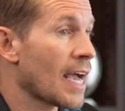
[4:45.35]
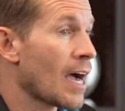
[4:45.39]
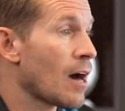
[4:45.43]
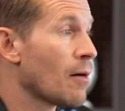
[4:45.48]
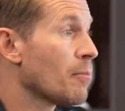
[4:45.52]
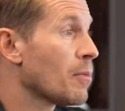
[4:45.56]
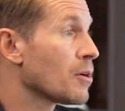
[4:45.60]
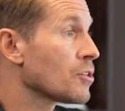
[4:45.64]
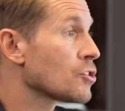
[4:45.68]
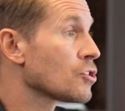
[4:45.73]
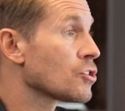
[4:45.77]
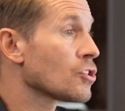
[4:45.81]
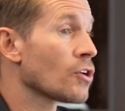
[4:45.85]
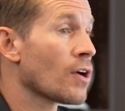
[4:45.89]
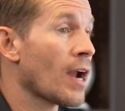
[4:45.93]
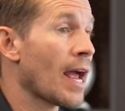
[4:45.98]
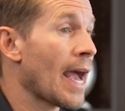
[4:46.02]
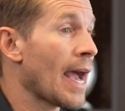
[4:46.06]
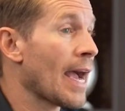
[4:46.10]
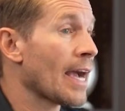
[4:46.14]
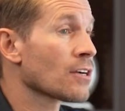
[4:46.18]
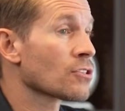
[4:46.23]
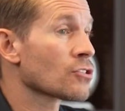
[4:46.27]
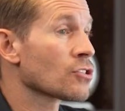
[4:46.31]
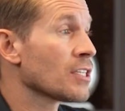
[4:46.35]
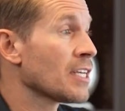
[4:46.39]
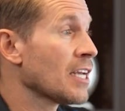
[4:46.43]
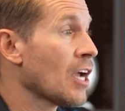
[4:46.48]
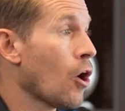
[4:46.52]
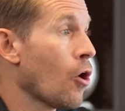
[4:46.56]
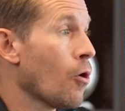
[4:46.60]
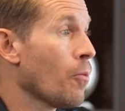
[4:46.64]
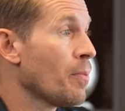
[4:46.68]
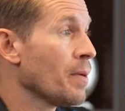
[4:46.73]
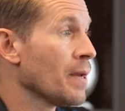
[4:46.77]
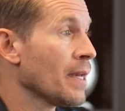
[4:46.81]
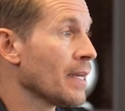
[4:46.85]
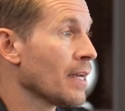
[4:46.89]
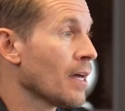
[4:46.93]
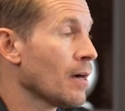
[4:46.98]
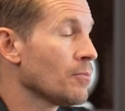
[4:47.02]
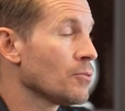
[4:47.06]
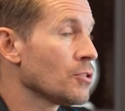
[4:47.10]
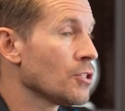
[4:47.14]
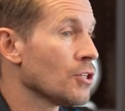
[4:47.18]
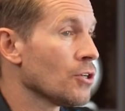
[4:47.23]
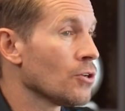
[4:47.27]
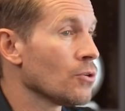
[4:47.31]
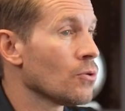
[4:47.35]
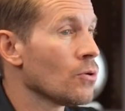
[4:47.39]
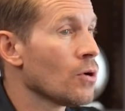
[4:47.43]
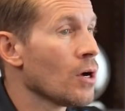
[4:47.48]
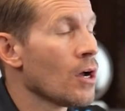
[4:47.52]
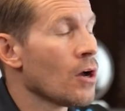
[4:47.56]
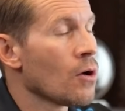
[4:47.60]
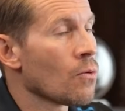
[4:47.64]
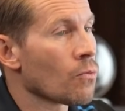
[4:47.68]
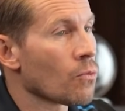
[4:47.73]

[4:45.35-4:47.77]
how much they're actually opening up to you,